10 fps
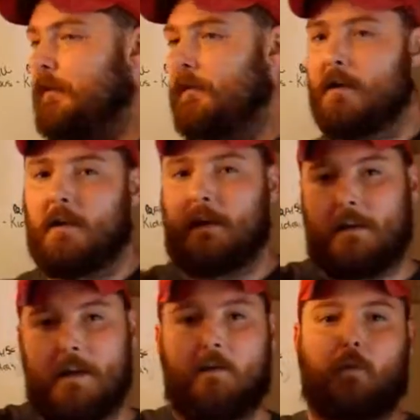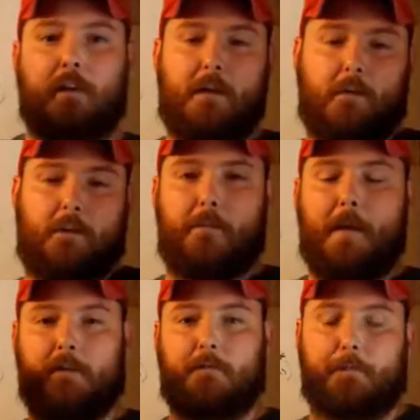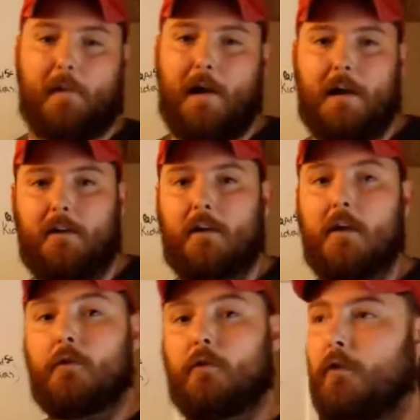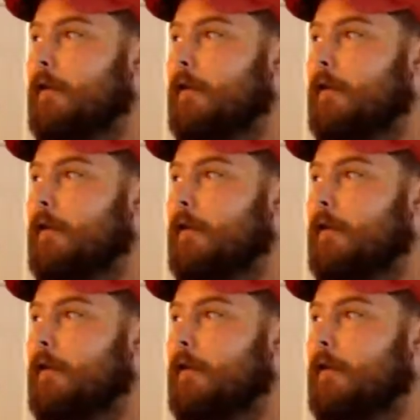to get demotivated on that praise. But if you